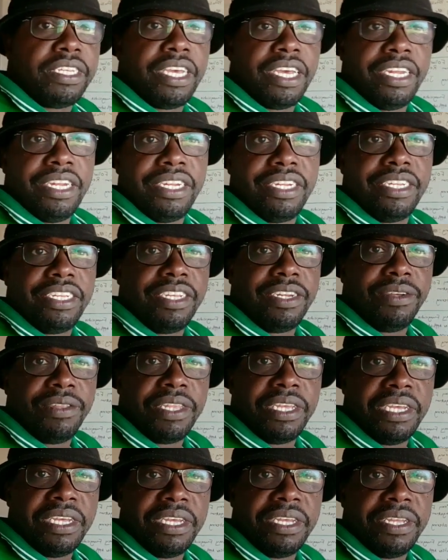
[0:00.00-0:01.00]
just turn, you
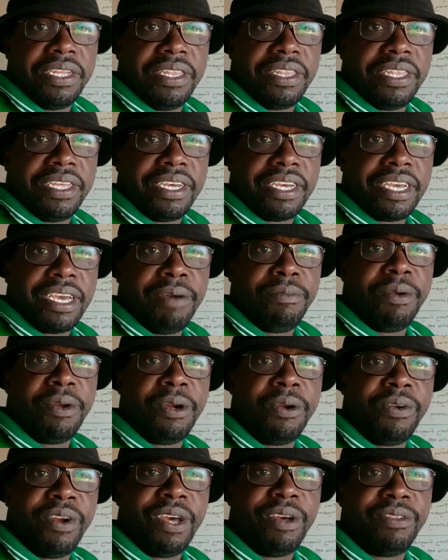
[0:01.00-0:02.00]
know, the
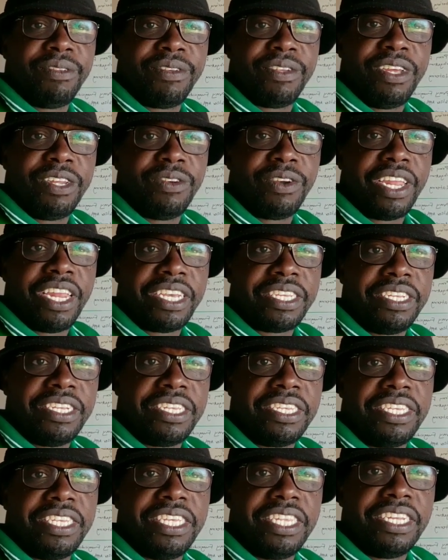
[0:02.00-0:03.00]
camera around so that you can
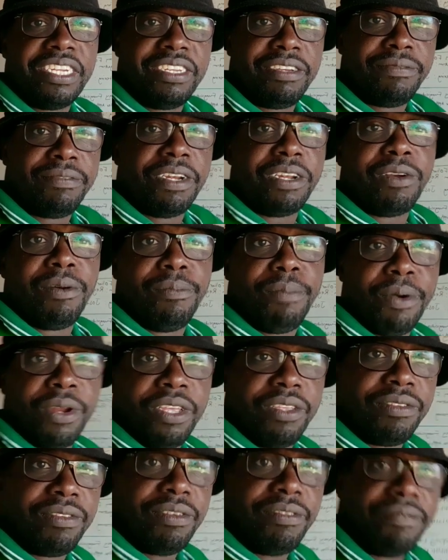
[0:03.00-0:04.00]
actually see the different
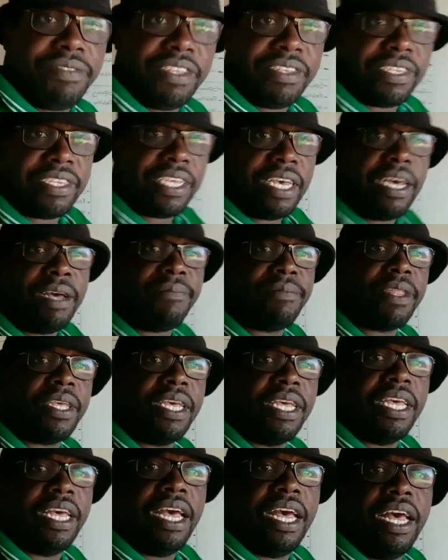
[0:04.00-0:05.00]
components of this
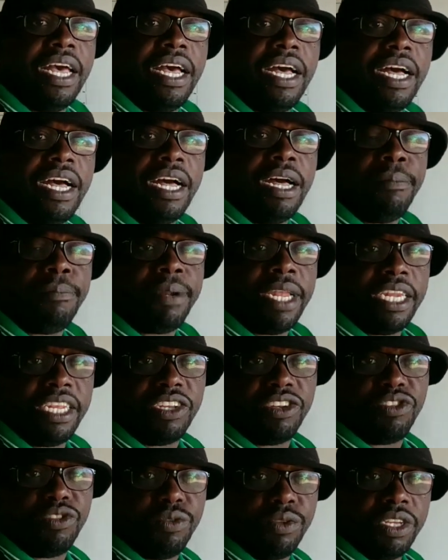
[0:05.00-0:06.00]

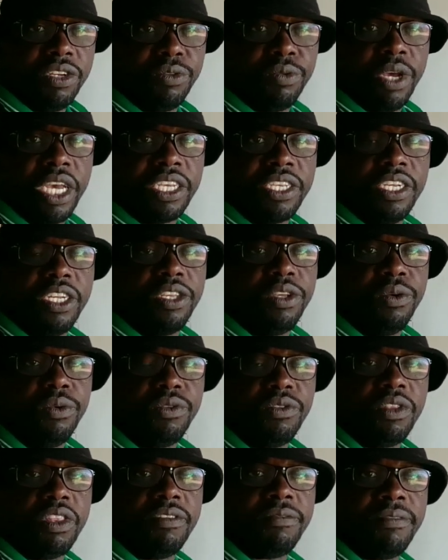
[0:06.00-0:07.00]
planning tool that we actually
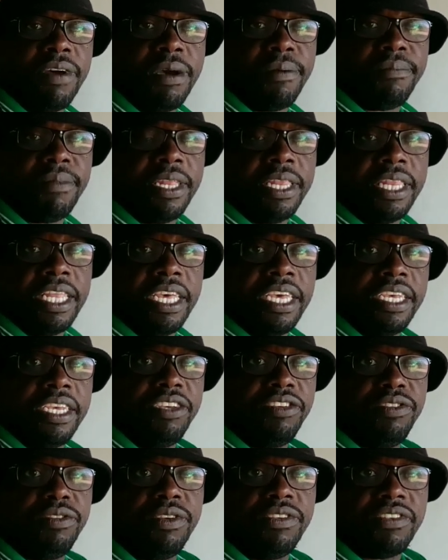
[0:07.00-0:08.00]
use on the farm. And
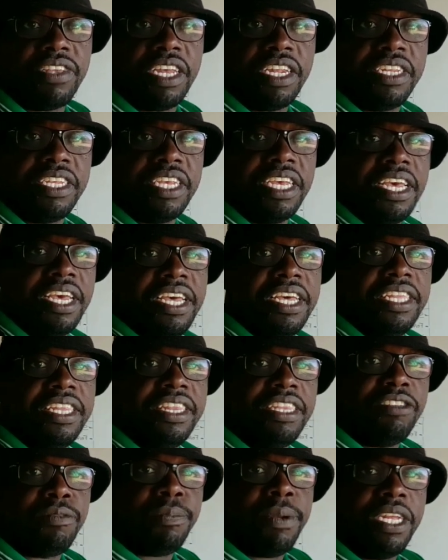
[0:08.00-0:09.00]
the issue is that
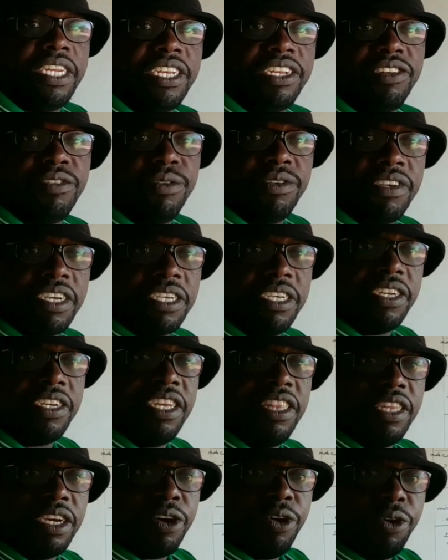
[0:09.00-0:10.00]
this planning tool is
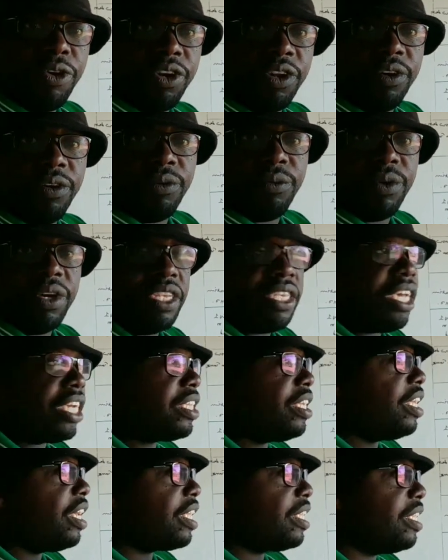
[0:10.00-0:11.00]
actually in the corridor where it's
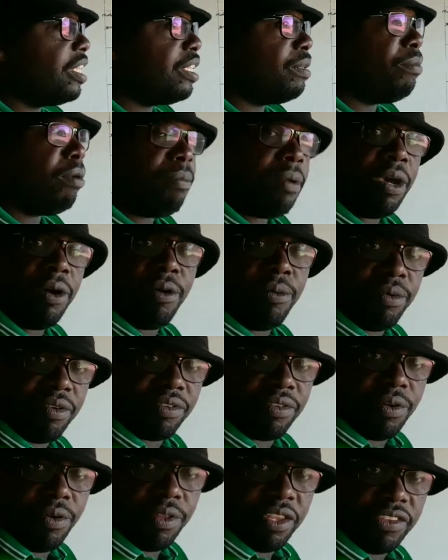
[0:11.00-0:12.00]
actually accessible by
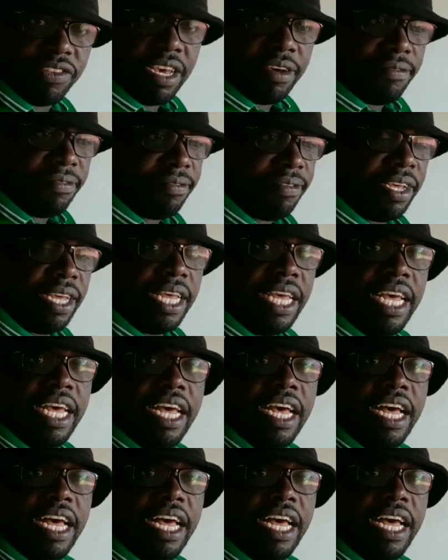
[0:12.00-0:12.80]
almost all the staff,